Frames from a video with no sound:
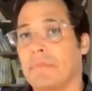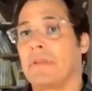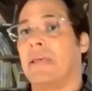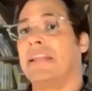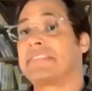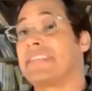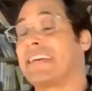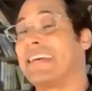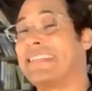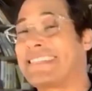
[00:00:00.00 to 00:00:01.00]
and it's the
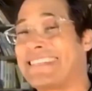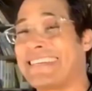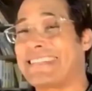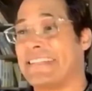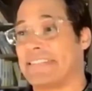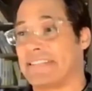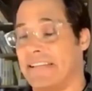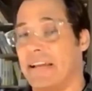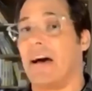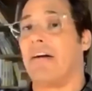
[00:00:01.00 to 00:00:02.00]

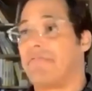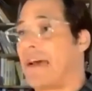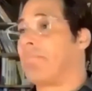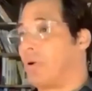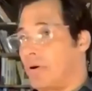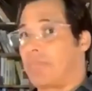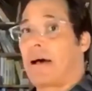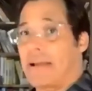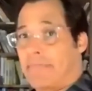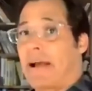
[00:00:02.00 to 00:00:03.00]
consistency of that bulk
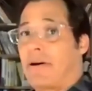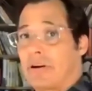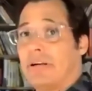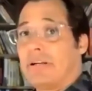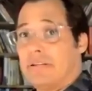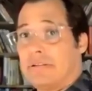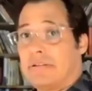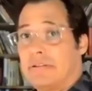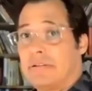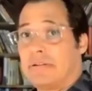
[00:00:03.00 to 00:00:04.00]
buying power,
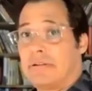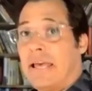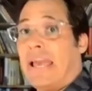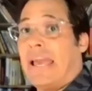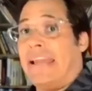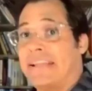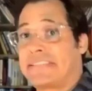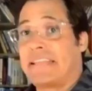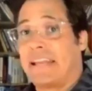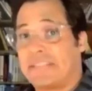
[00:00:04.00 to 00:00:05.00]
and it's
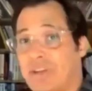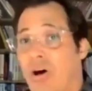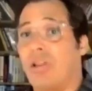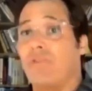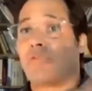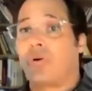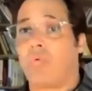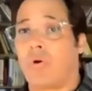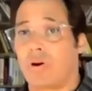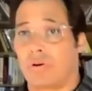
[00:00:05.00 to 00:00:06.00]
that it's all over the
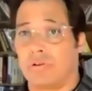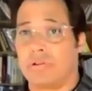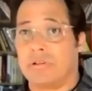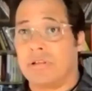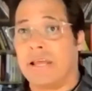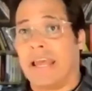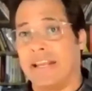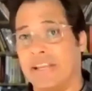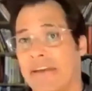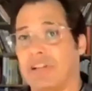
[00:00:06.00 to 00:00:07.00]
world,
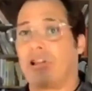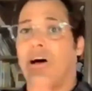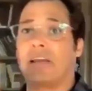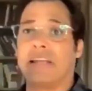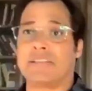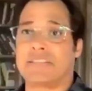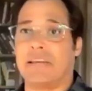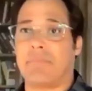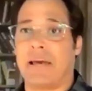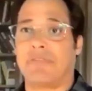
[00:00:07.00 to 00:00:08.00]
and you have to log in to see
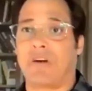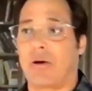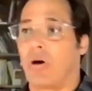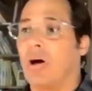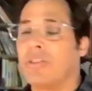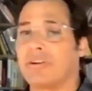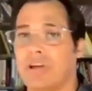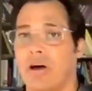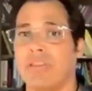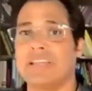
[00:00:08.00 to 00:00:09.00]
it behind a firewall. There's
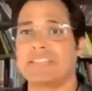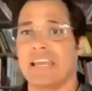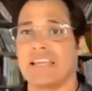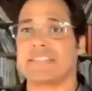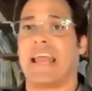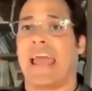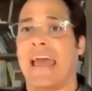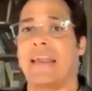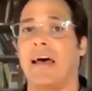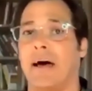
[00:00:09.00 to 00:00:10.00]
all these things that
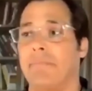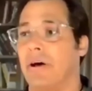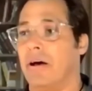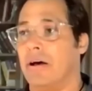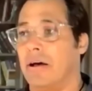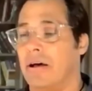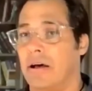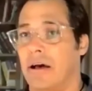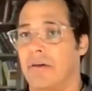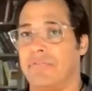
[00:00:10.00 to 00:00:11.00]
add up
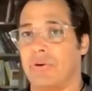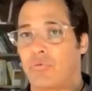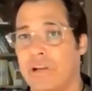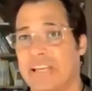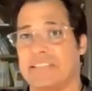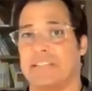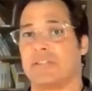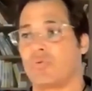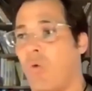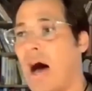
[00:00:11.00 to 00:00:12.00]
of the
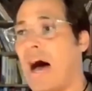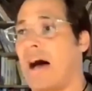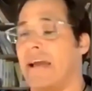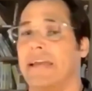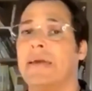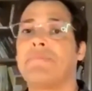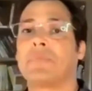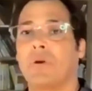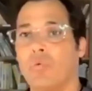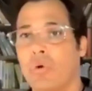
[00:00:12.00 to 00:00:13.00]
reasons why
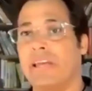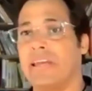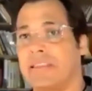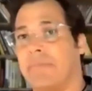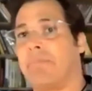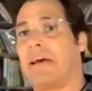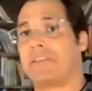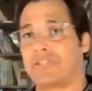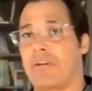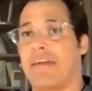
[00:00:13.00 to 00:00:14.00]
we get the
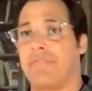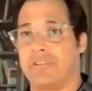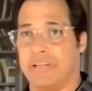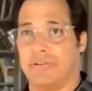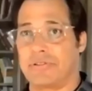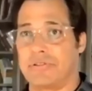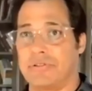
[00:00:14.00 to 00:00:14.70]
best travel deals.